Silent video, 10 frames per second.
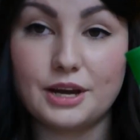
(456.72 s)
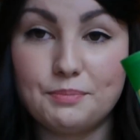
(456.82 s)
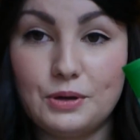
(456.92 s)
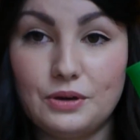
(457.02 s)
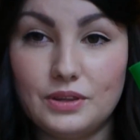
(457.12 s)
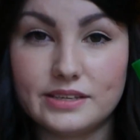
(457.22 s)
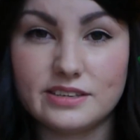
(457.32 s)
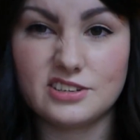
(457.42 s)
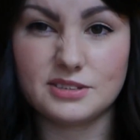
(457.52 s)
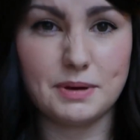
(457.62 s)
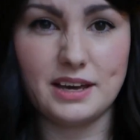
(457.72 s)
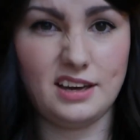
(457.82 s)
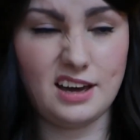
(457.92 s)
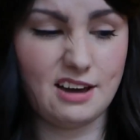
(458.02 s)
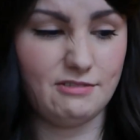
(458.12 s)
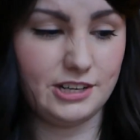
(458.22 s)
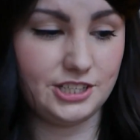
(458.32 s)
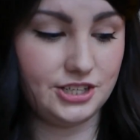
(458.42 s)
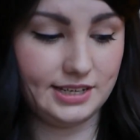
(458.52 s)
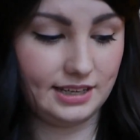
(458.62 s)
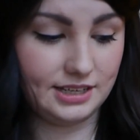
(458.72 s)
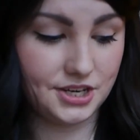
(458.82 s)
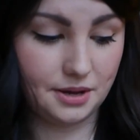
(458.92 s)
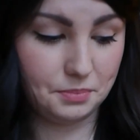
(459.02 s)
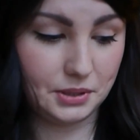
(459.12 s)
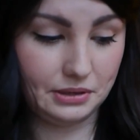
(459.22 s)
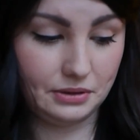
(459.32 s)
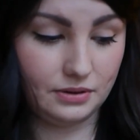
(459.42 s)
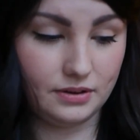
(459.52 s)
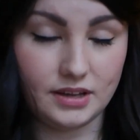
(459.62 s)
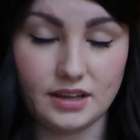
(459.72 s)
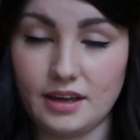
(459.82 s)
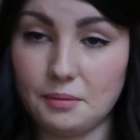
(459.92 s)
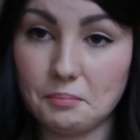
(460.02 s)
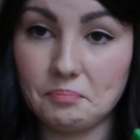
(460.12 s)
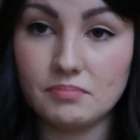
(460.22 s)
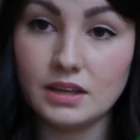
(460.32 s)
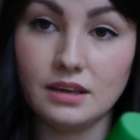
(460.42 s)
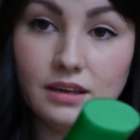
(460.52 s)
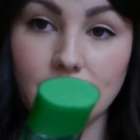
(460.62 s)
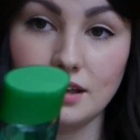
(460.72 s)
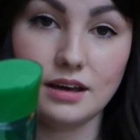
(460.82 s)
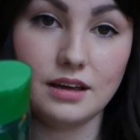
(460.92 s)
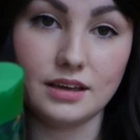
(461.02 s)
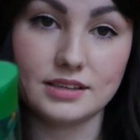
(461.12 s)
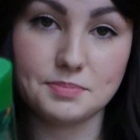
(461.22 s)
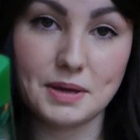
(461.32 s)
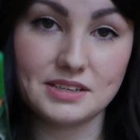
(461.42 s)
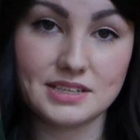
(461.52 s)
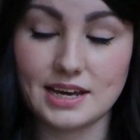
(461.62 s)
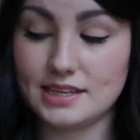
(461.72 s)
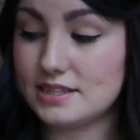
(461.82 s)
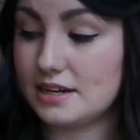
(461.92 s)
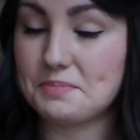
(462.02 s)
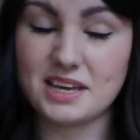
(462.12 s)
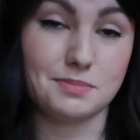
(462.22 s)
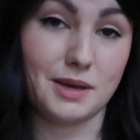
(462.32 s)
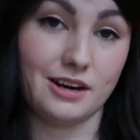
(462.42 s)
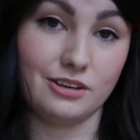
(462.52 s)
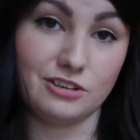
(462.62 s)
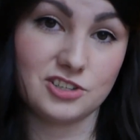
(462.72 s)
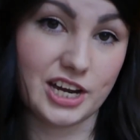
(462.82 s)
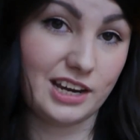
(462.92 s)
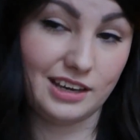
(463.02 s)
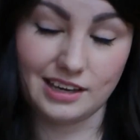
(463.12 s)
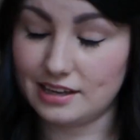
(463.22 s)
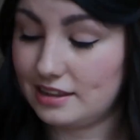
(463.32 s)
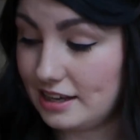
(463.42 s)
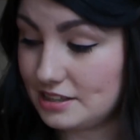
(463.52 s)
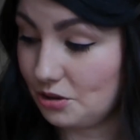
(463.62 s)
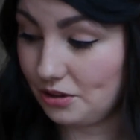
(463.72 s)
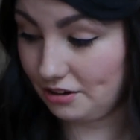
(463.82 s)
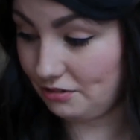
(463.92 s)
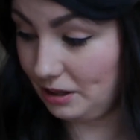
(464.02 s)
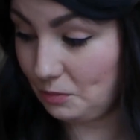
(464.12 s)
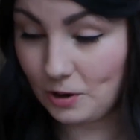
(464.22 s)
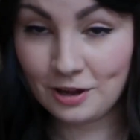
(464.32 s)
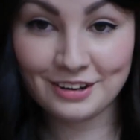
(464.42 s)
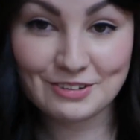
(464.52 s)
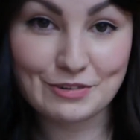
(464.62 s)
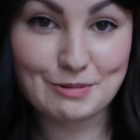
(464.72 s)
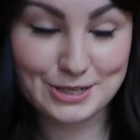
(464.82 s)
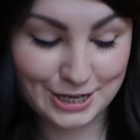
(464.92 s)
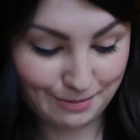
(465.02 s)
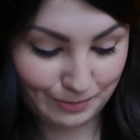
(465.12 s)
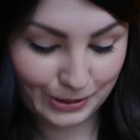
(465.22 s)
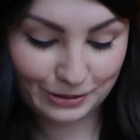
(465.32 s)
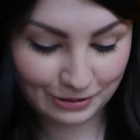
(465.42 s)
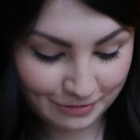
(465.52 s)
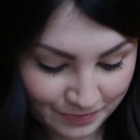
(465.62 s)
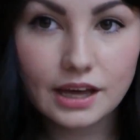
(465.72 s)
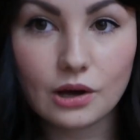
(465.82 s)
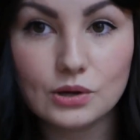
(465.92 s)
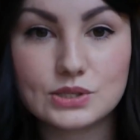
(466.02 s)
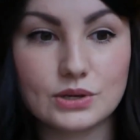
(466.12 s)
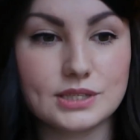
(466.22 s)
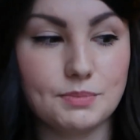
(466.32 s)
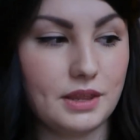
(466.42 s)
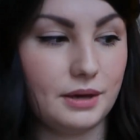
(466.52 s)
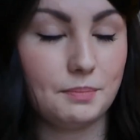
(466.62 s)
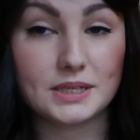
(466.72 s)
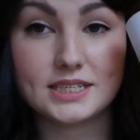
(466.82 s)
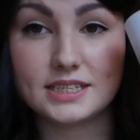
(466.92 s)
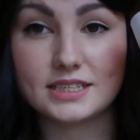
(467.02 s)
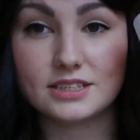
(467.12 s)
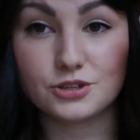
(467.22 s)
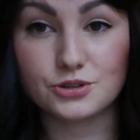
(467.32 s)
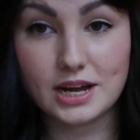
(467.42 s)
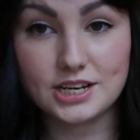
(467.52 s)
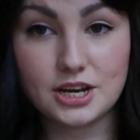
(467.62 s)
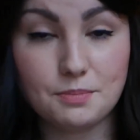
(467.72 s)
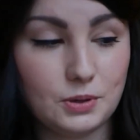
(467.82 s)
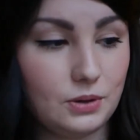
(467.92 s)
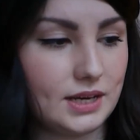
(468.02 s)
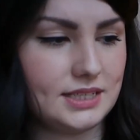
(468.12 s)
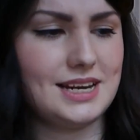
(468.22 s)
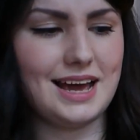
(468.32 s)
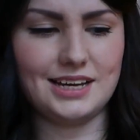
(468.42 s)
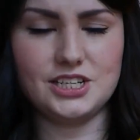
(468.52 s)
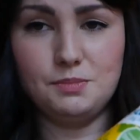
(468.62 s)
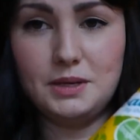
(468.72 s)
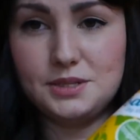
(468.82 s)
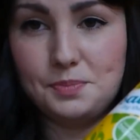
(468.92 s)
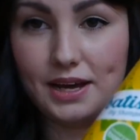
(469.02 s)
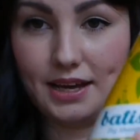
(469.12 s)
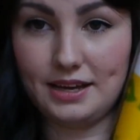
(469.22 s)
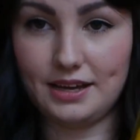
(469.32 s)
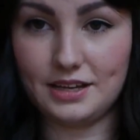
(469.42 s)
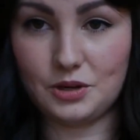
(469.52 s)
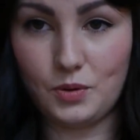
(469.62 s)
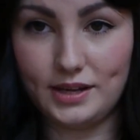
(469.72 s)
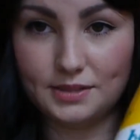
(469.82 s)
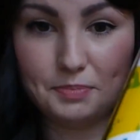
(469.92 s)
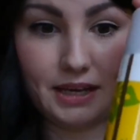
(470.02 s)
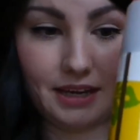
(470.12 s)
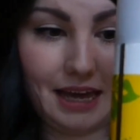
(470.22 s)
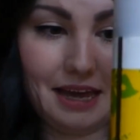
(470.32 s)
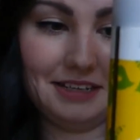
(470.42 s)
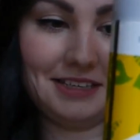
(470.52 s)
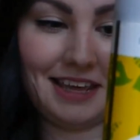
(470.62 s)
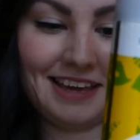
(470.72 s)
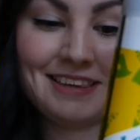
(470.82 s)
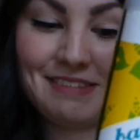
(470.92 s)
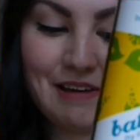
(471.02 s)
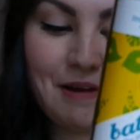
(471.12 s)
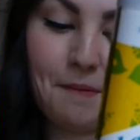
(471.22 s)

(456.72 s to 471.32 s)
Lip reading: shampoo. This is just my average daily shampoo. It smells nice and it makes my hair look shiny, and that's all I really want from a shampoo. Also got some of the Batiste dry shampoo. I didn't actually mean to buy quite as big a can as this,